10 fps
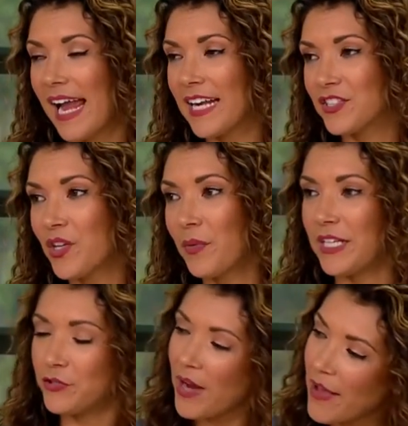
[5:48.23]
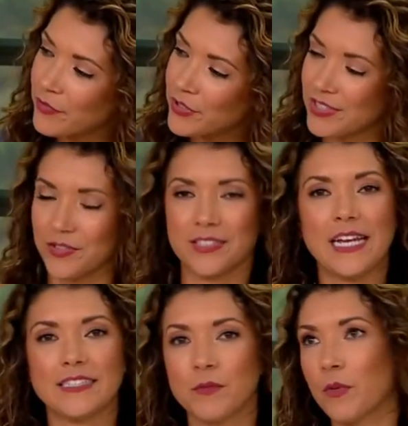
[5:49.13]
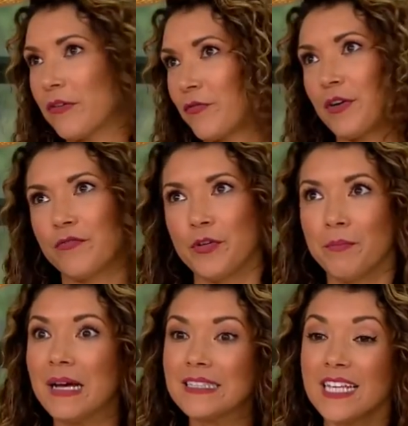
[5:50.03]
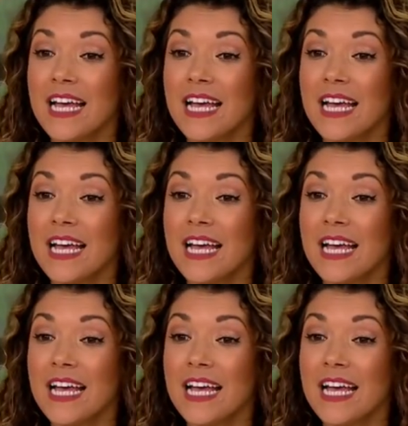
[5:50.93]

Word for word: And so he travels, he'll stay somewhere for a few months.